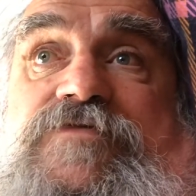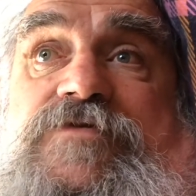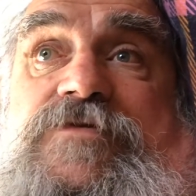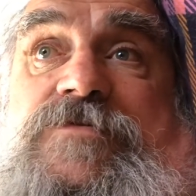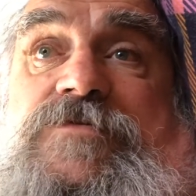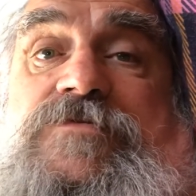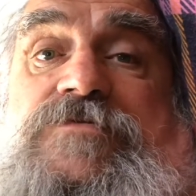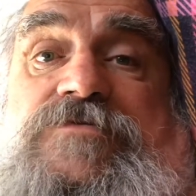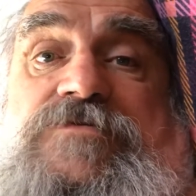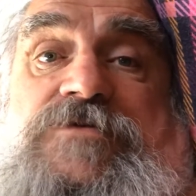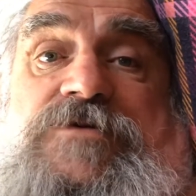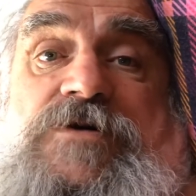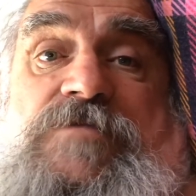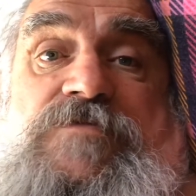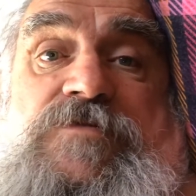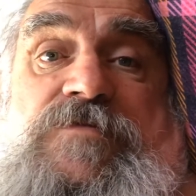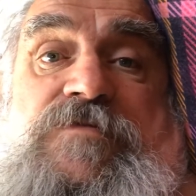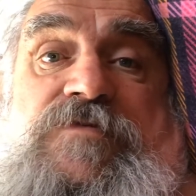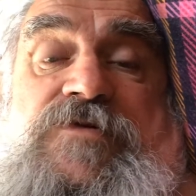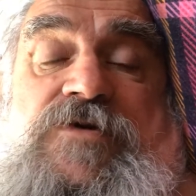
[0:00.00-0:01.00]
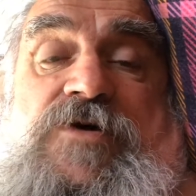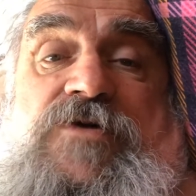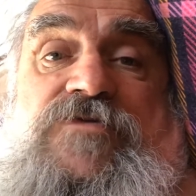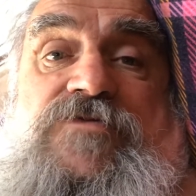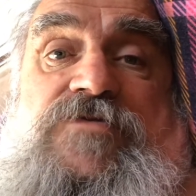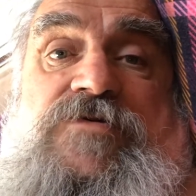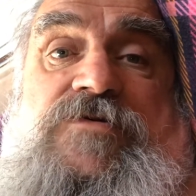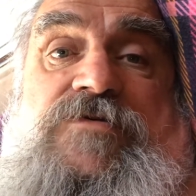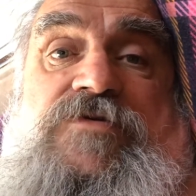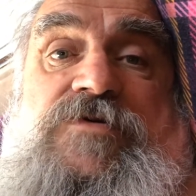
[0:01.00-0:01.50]
a couple of
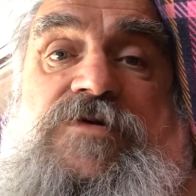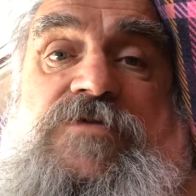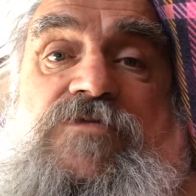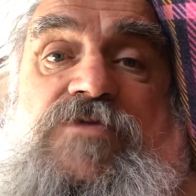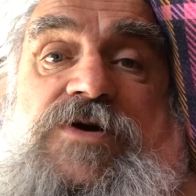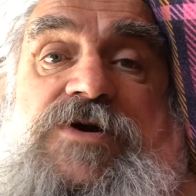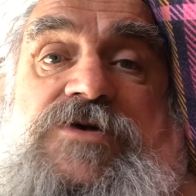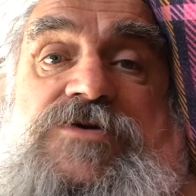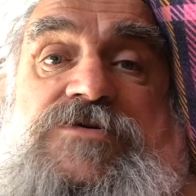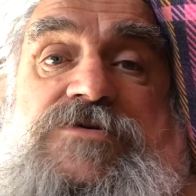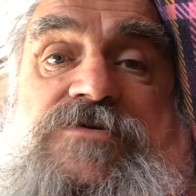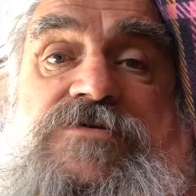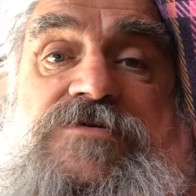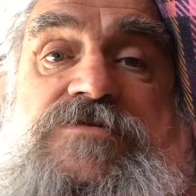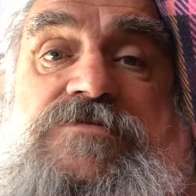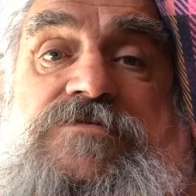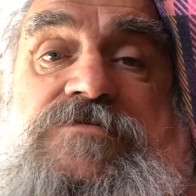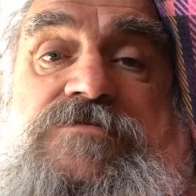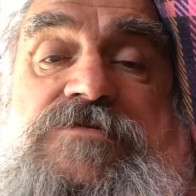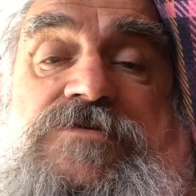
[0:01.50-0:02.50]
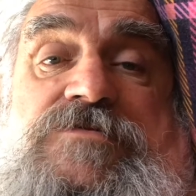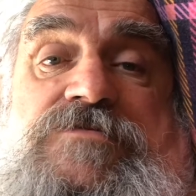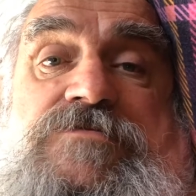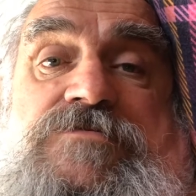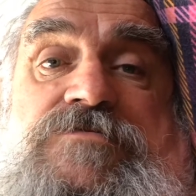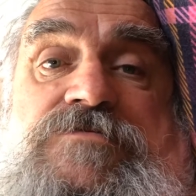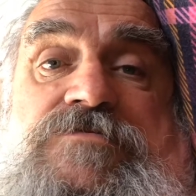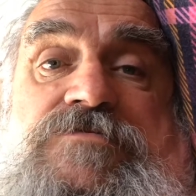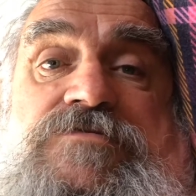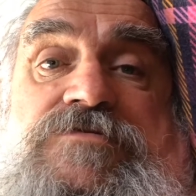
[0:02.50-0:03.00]
hundred quid in wages, and
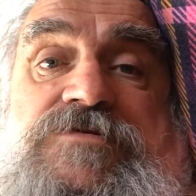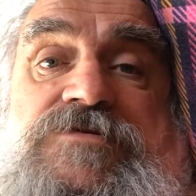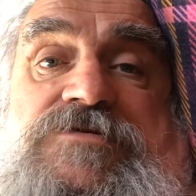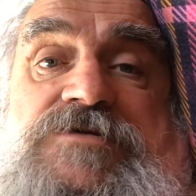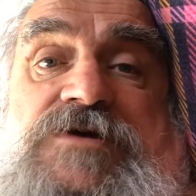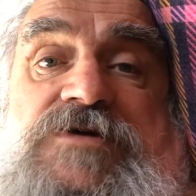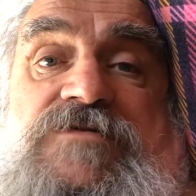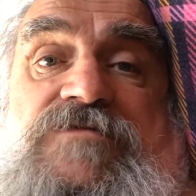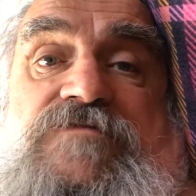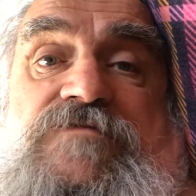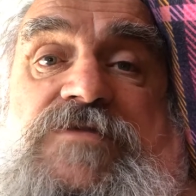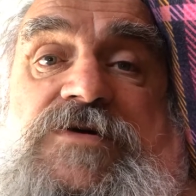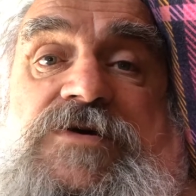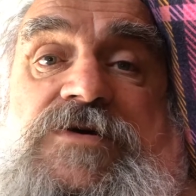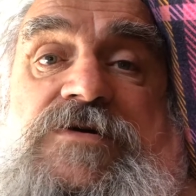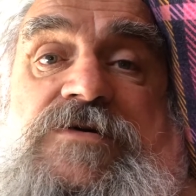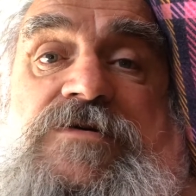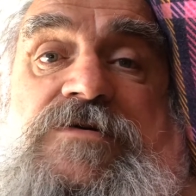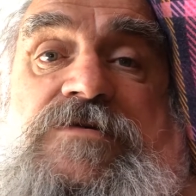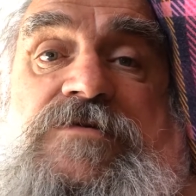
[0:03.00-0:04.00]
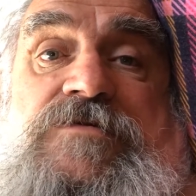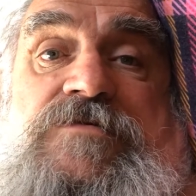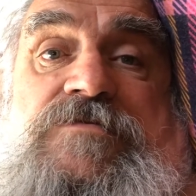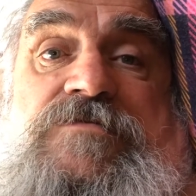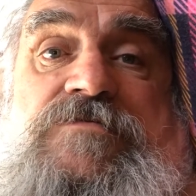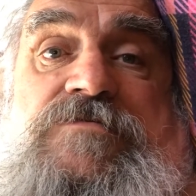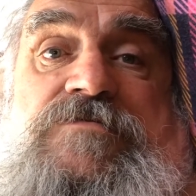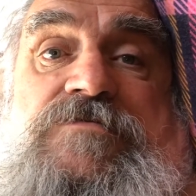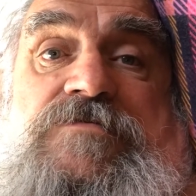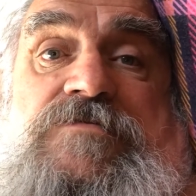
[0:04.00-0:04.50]
it'll save me
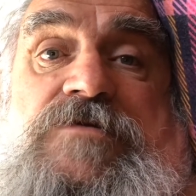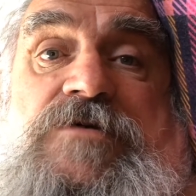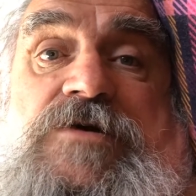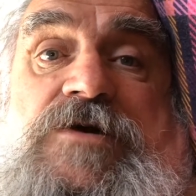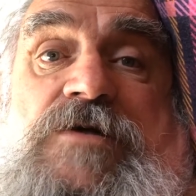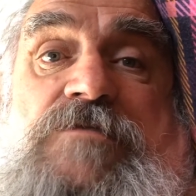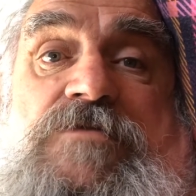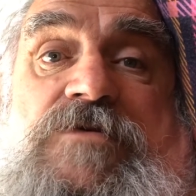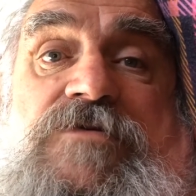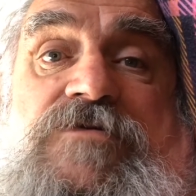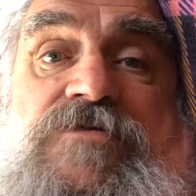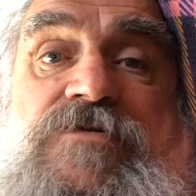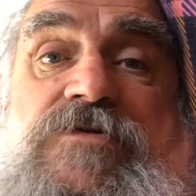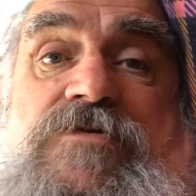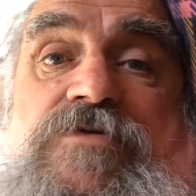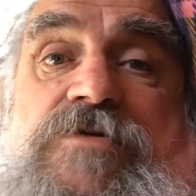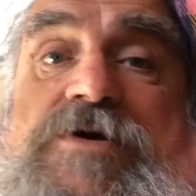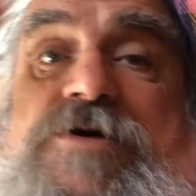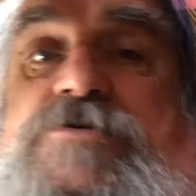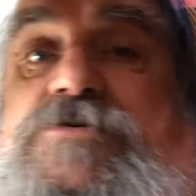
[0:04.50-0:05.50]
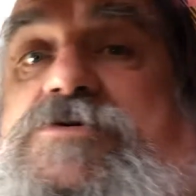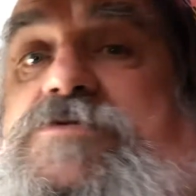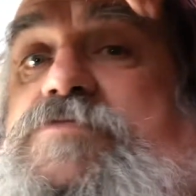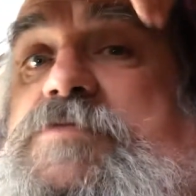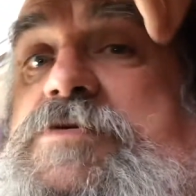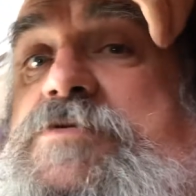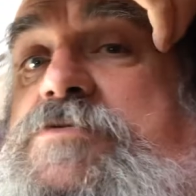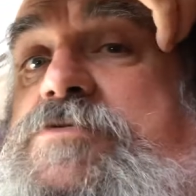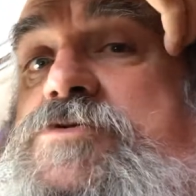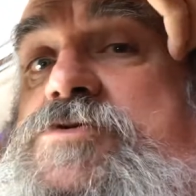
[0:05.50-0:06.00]
a couple hundred quid, because I expect
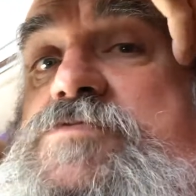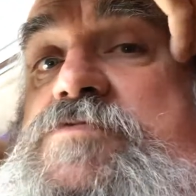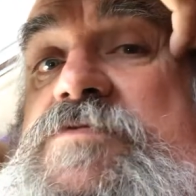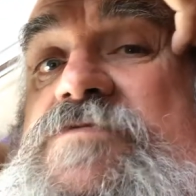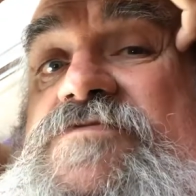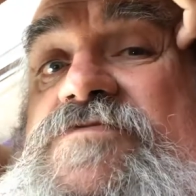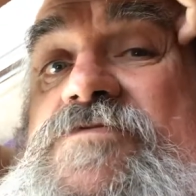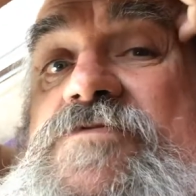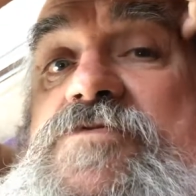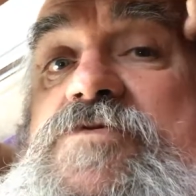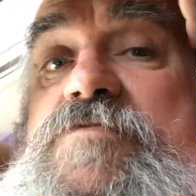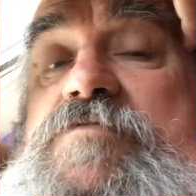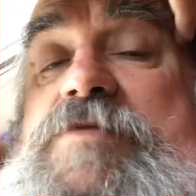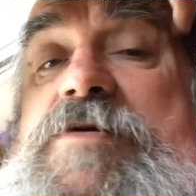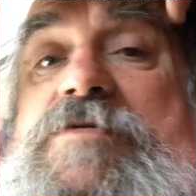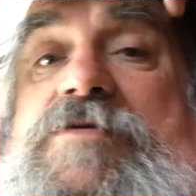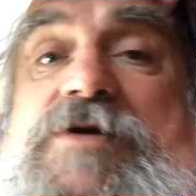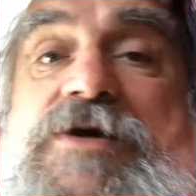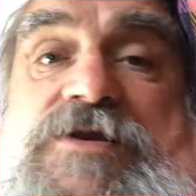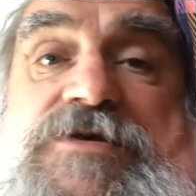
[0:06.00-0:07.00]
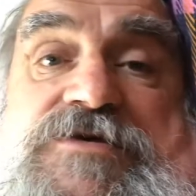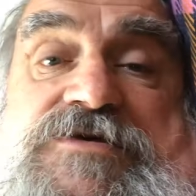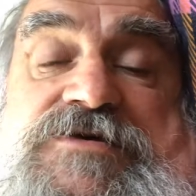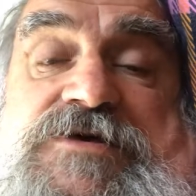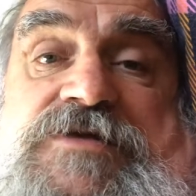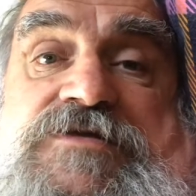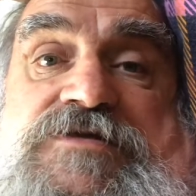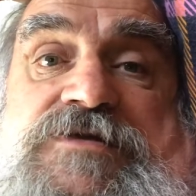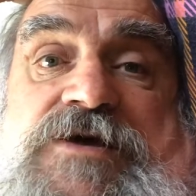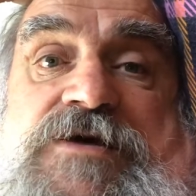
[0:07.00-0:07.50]
it'll cost me £400 to get it
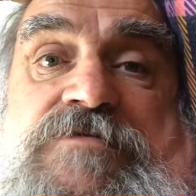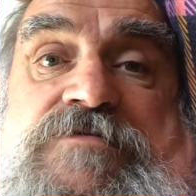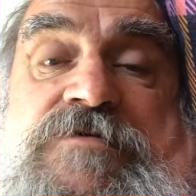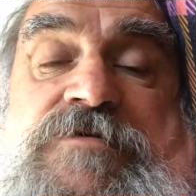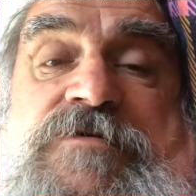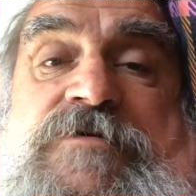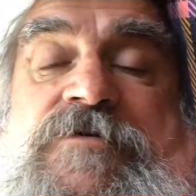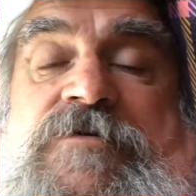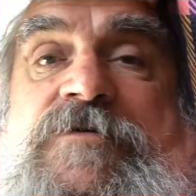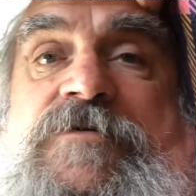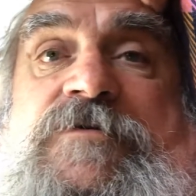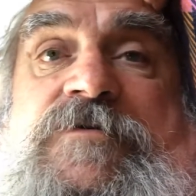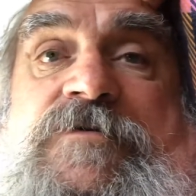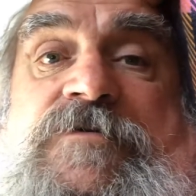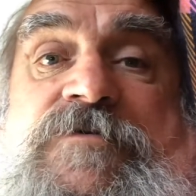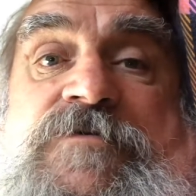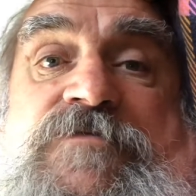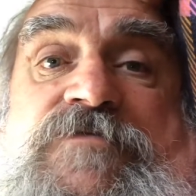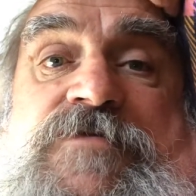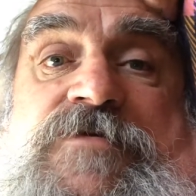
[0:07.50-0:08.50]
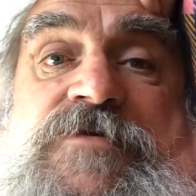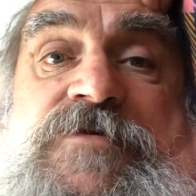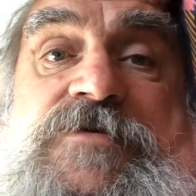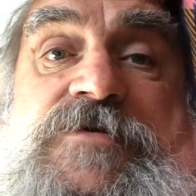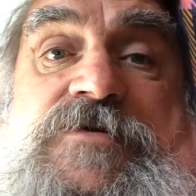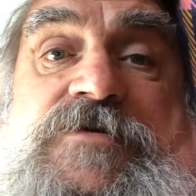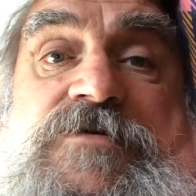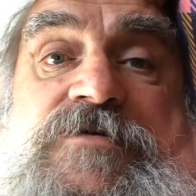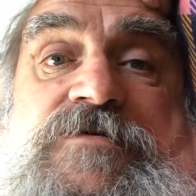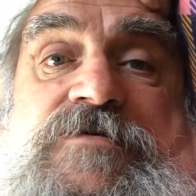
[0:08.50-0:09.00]
sent down.
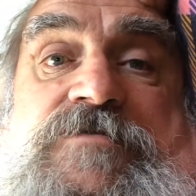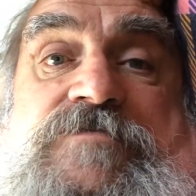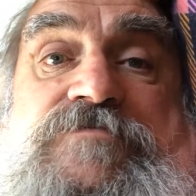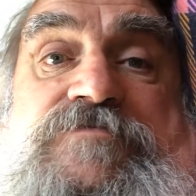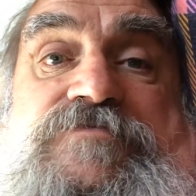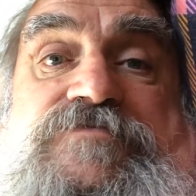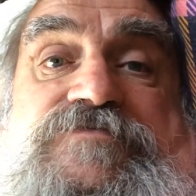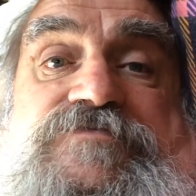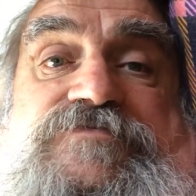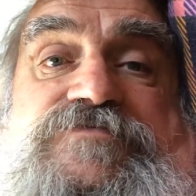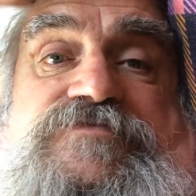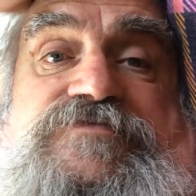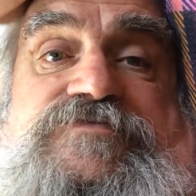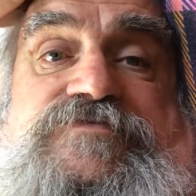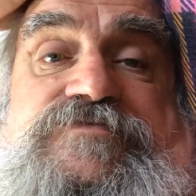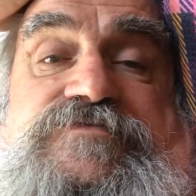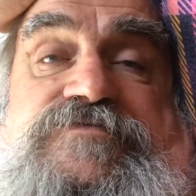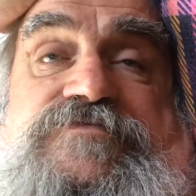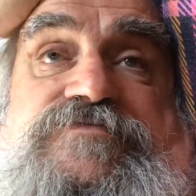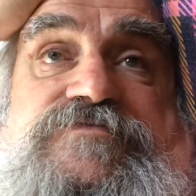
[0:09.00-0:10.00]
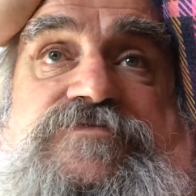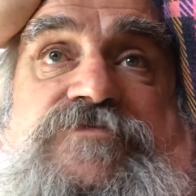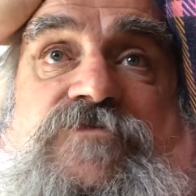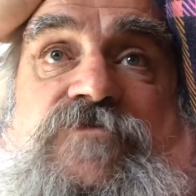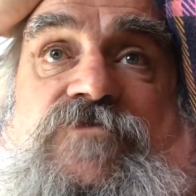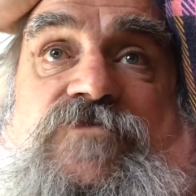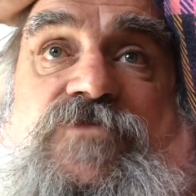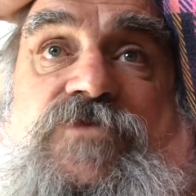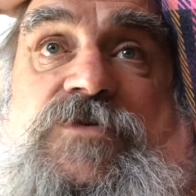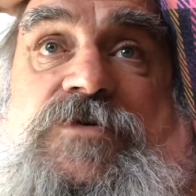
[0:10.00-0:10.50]

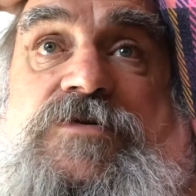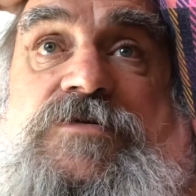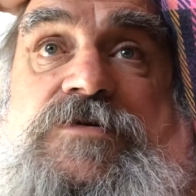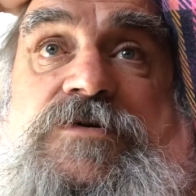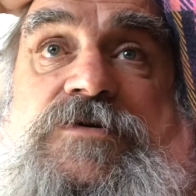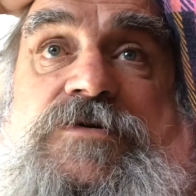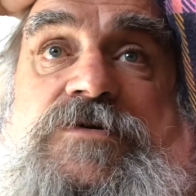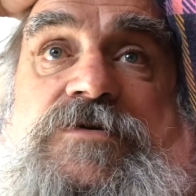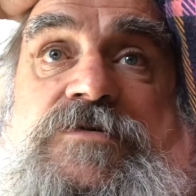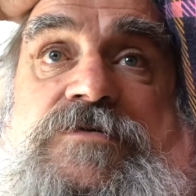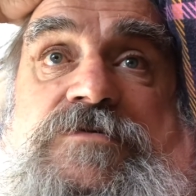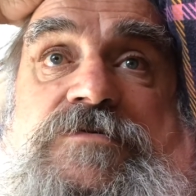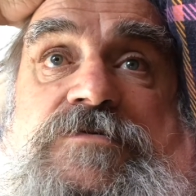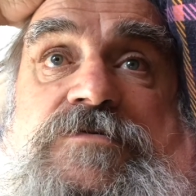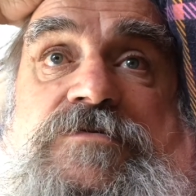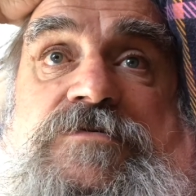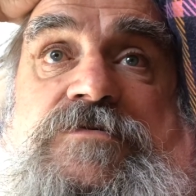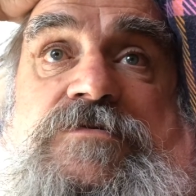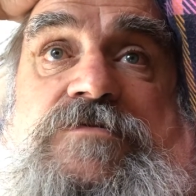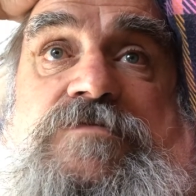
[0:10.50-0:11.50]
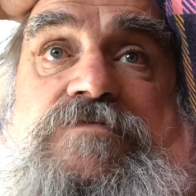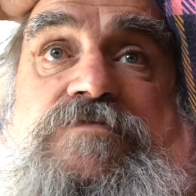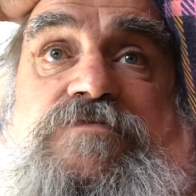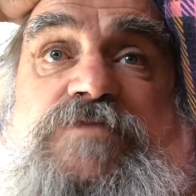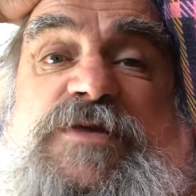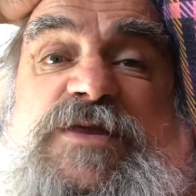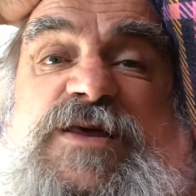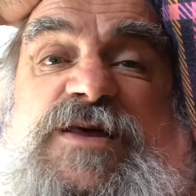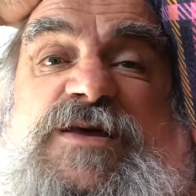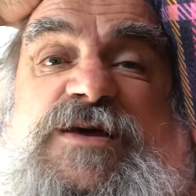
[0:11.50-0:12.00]
Yeah. But
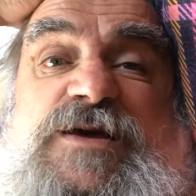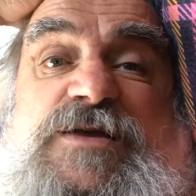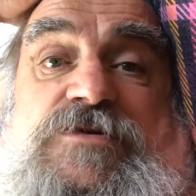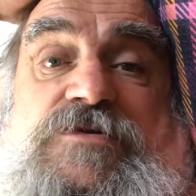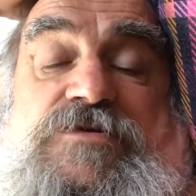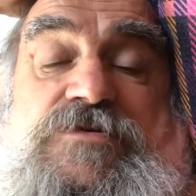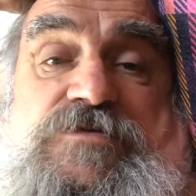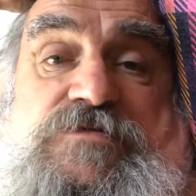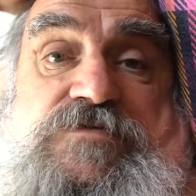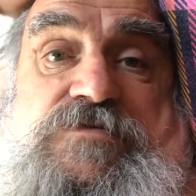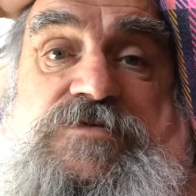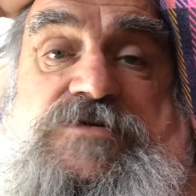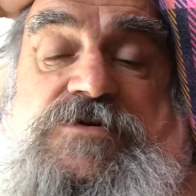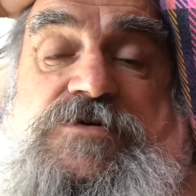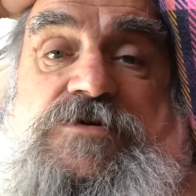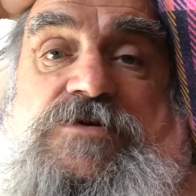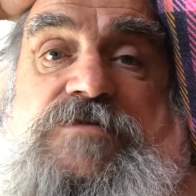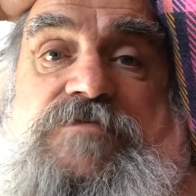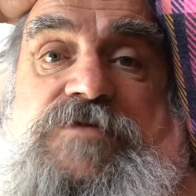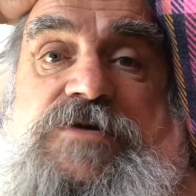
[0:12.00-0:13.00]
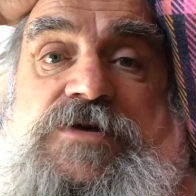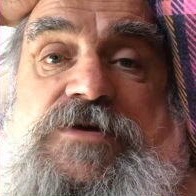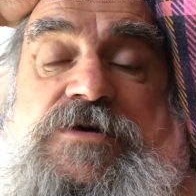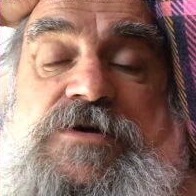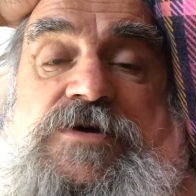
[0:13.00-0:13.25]
then again, I don't suppose it's going to be